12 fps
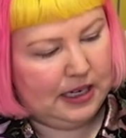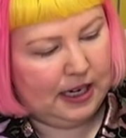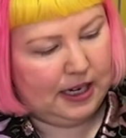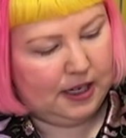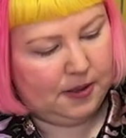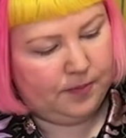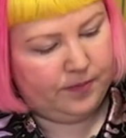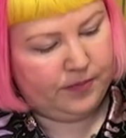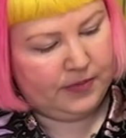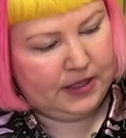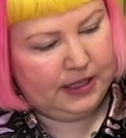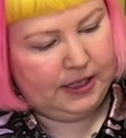Um,
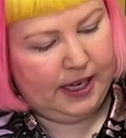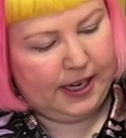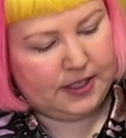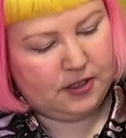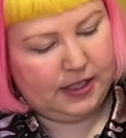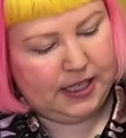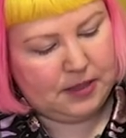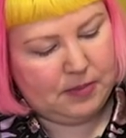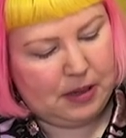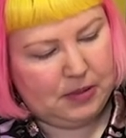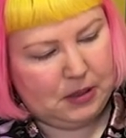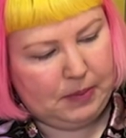yeah, so I guess
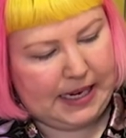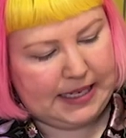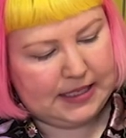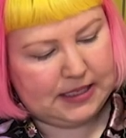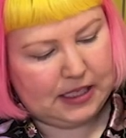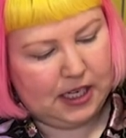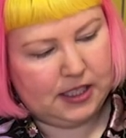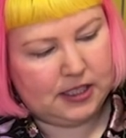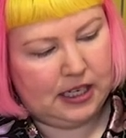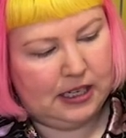maybe the pieces aren't